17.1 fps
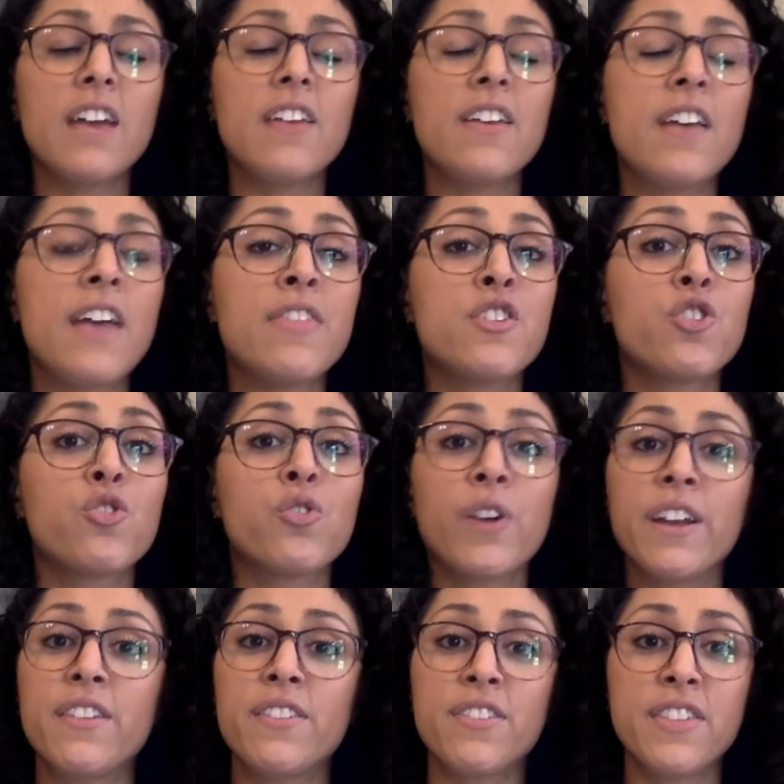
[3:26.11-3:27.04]
the
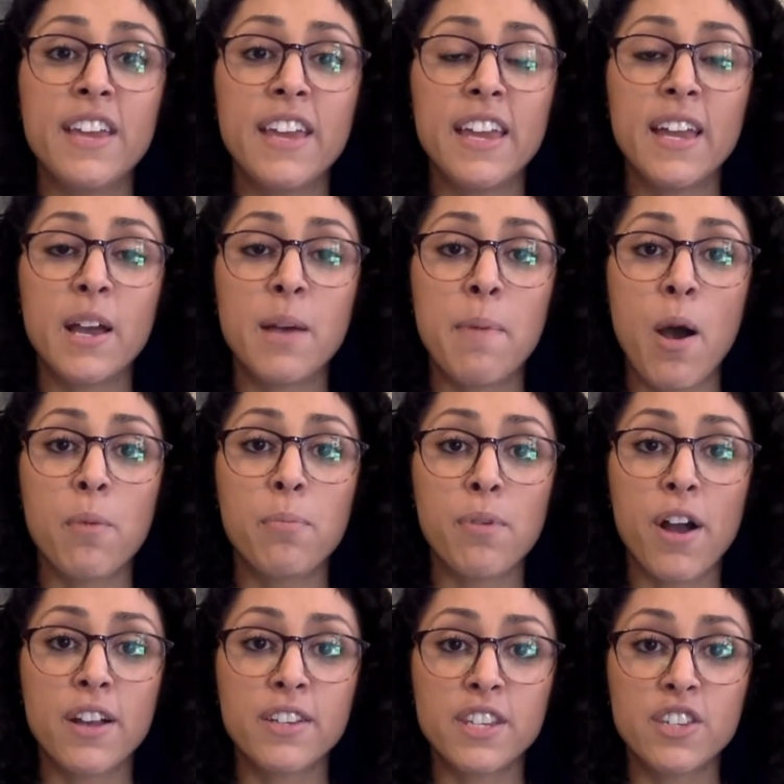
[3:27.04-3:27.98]
great thing about
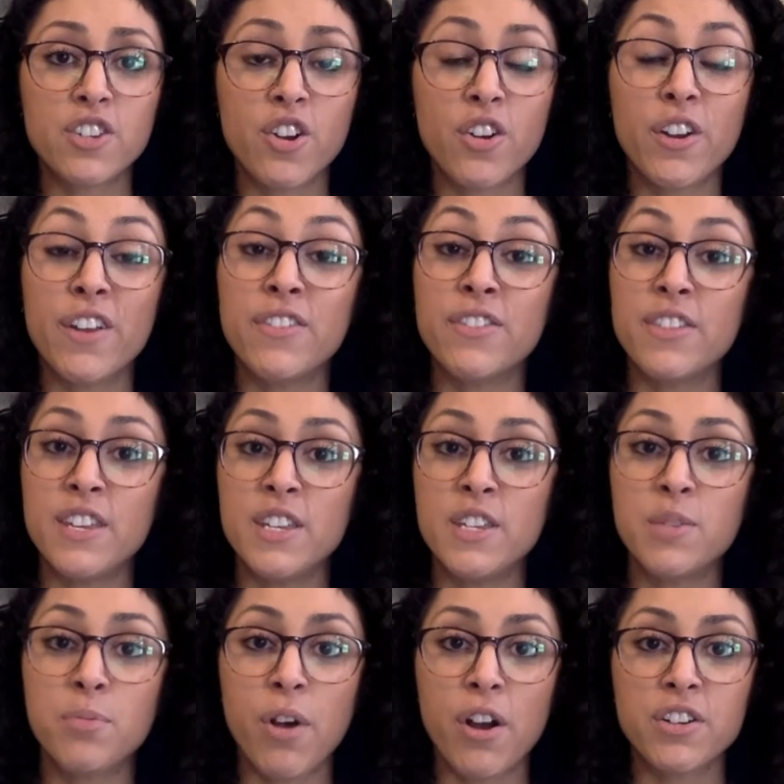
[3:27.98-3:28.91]
process art and
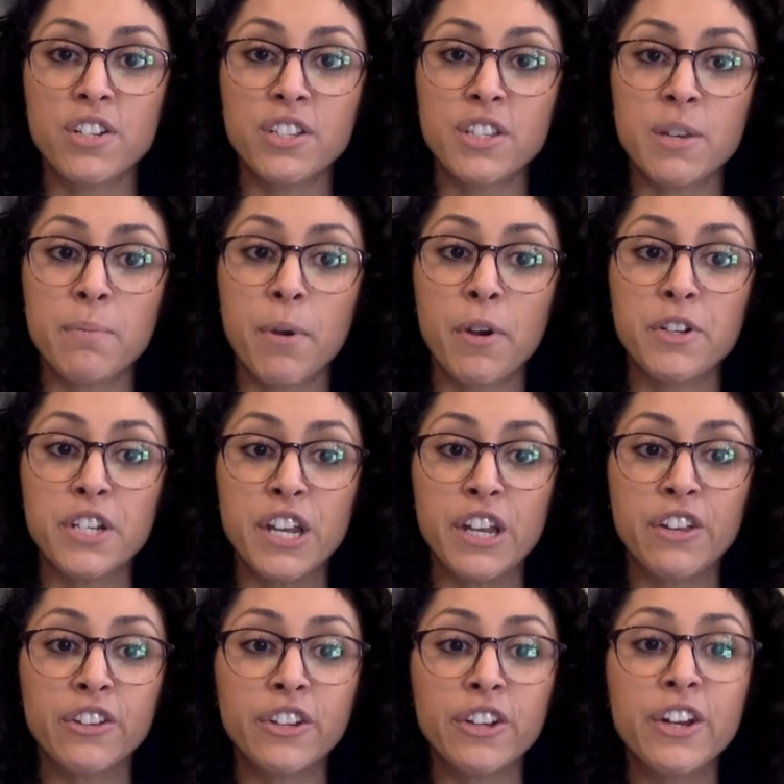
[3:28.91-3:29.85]
these projects in
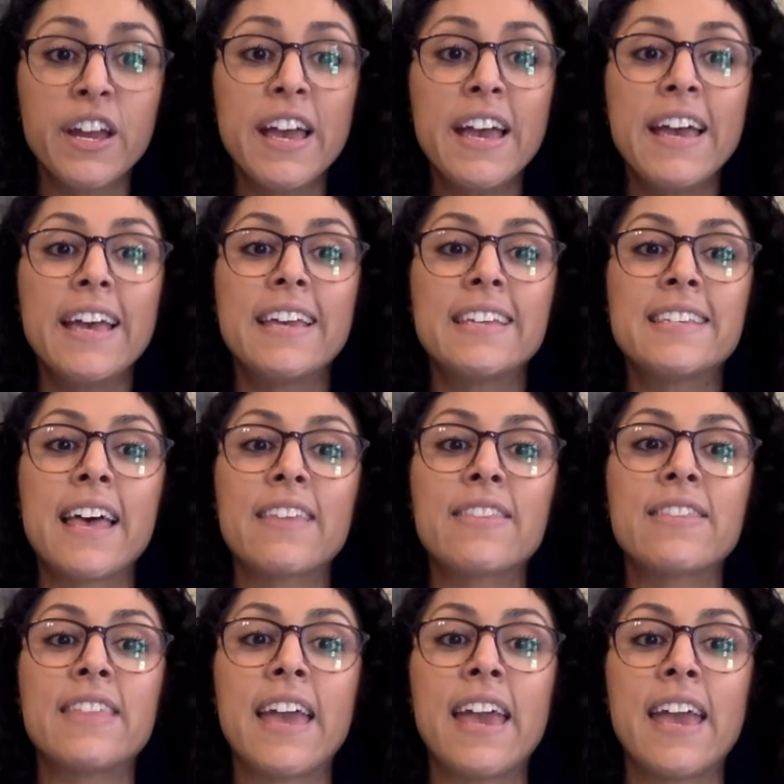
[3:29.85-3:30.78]
particular is that
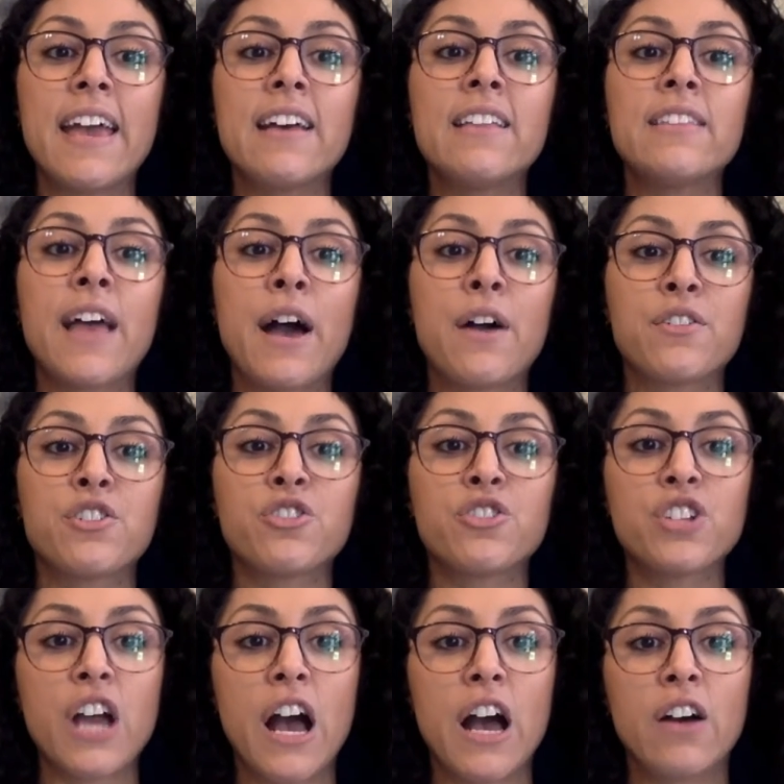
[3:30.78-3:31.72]
they allow your
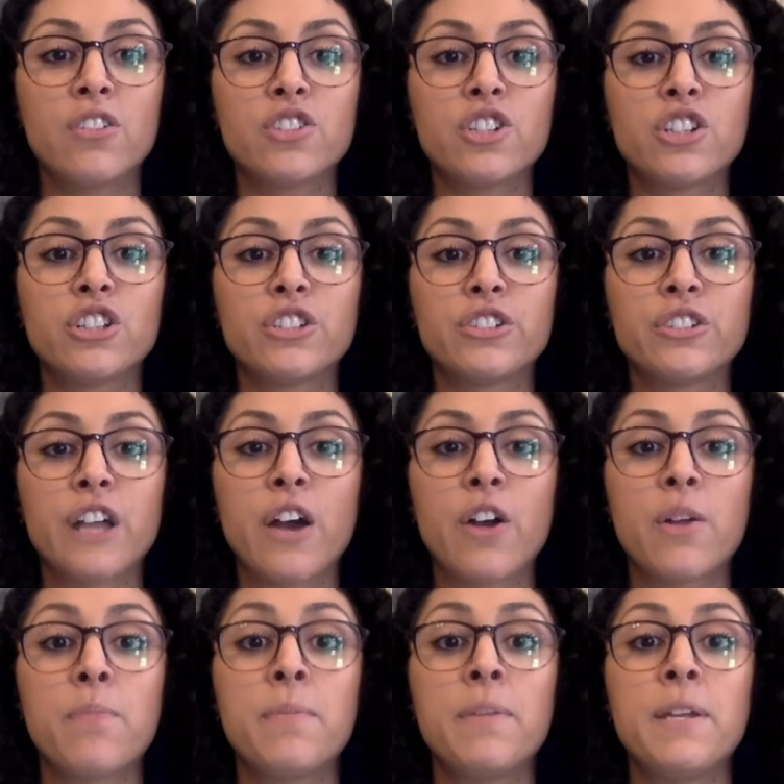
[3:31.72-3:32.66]
child to learn how
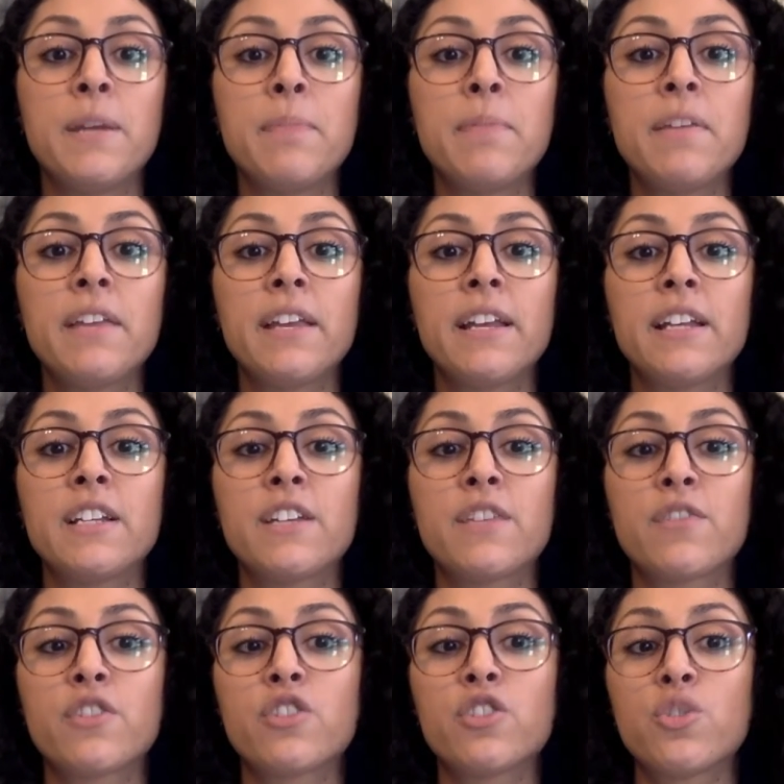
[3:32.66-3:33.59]
to manipulate a
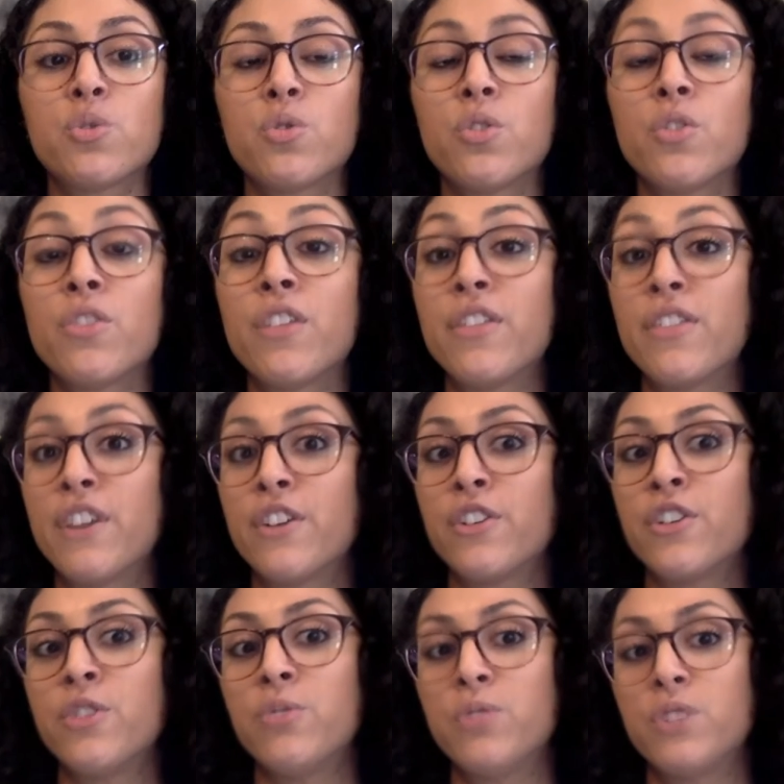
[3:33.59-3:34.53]
different tool than they're
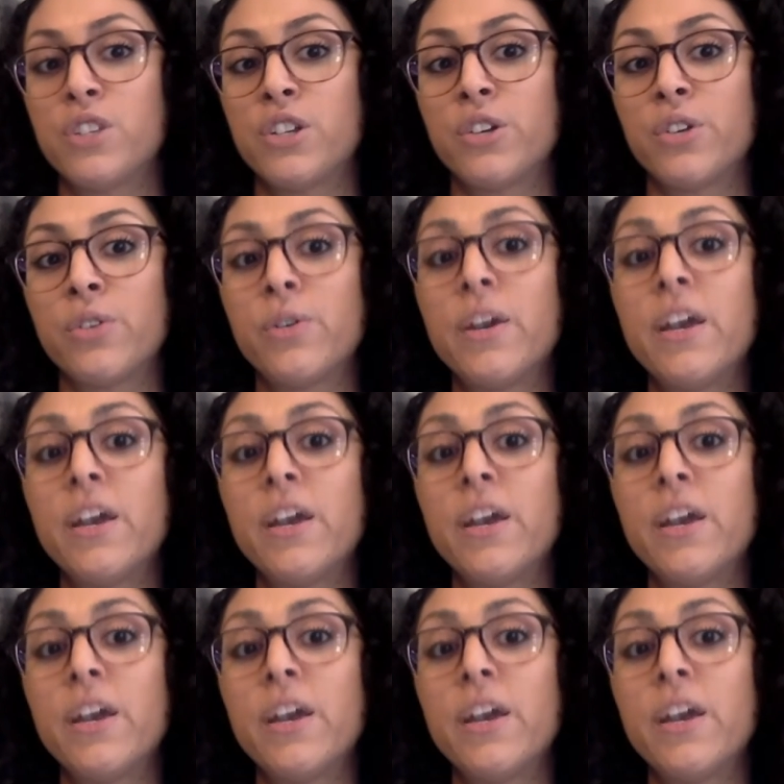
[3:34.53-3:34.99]
used to.